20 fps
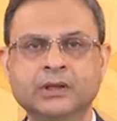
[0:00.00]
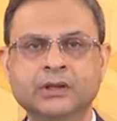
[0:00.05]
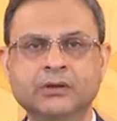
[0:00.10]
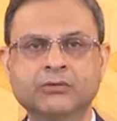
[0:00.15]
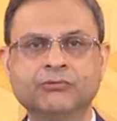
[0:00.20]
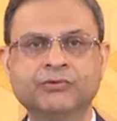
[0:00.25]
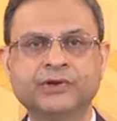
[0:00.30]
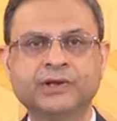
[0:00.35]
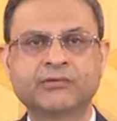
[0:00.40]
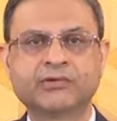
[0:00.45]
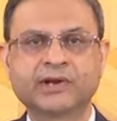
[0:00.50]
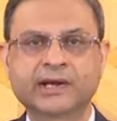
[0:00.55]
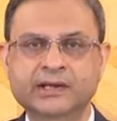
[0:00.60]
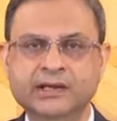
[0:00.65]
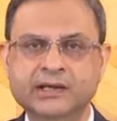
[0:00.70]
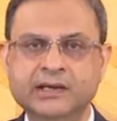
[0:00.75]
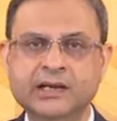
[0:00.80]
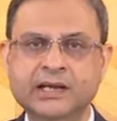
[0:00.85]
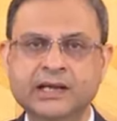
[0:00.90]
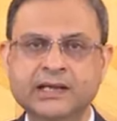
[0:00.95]
We
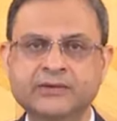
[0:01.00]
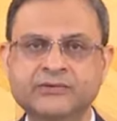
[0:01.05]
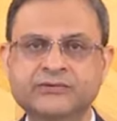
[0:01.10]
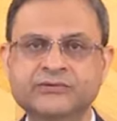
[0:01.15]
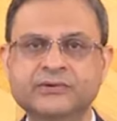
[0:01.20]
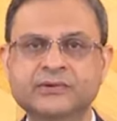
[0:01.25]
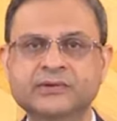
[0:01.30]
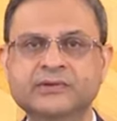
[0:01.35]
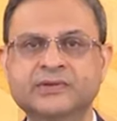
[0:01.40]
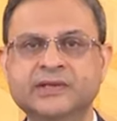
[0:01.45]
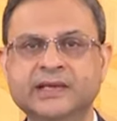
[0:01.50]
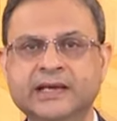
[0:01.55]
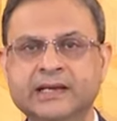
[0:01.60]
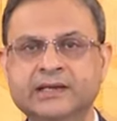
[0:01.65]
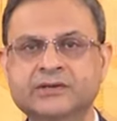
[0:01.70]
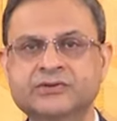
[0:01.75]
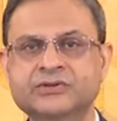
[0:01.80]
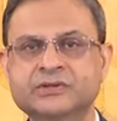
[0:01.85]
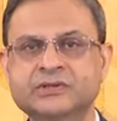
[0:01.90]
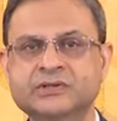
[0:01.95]
recognize
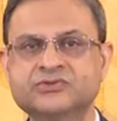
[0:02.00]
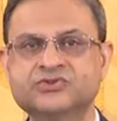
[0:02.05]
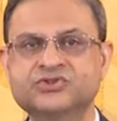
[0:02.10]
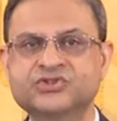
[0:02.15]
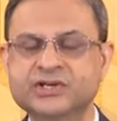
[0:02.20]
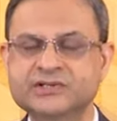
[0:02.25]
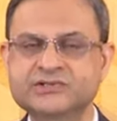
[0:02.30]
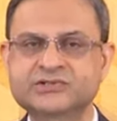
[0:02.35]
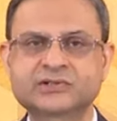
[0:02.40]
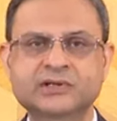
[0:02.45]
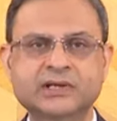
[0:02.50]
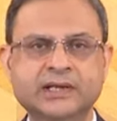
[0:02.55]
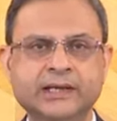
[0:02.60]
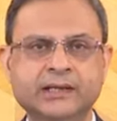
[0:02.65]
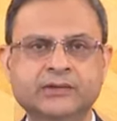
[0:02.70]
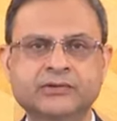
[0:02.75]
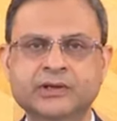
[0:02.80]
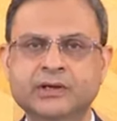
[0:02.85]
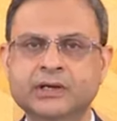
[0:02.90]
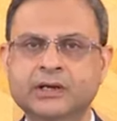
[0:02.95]
that just like
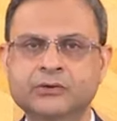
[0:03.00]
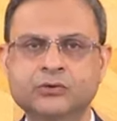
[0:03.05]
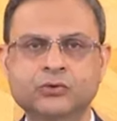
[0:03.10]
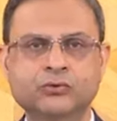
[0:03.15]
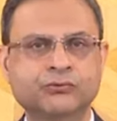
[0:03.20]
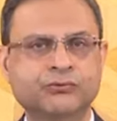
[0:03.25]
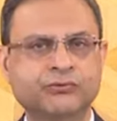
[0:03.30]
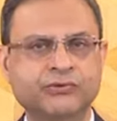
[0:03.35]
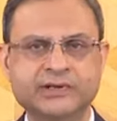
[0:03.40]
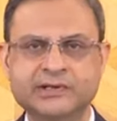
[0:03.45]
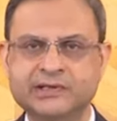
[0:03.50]
there are no free